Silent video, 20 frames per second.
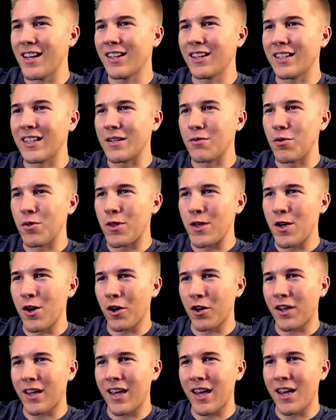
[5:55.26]
Italy, with the
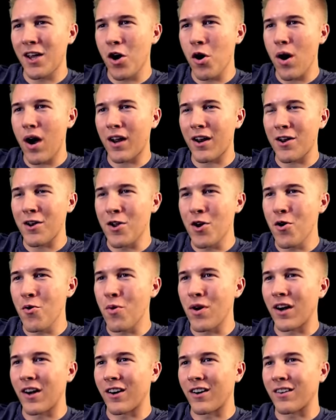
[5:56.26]
R K O out of
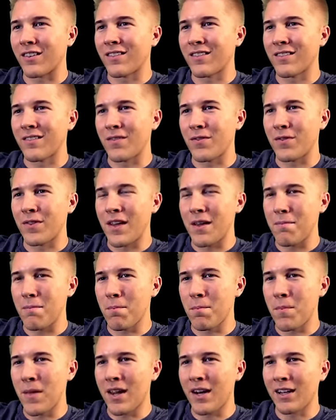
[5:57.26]
nowhere, they
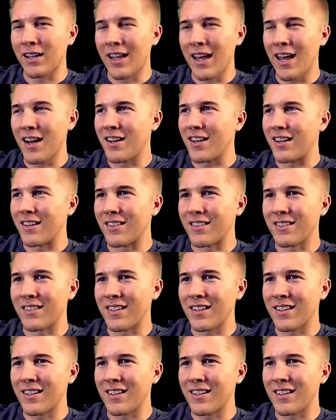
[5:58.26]
made a landing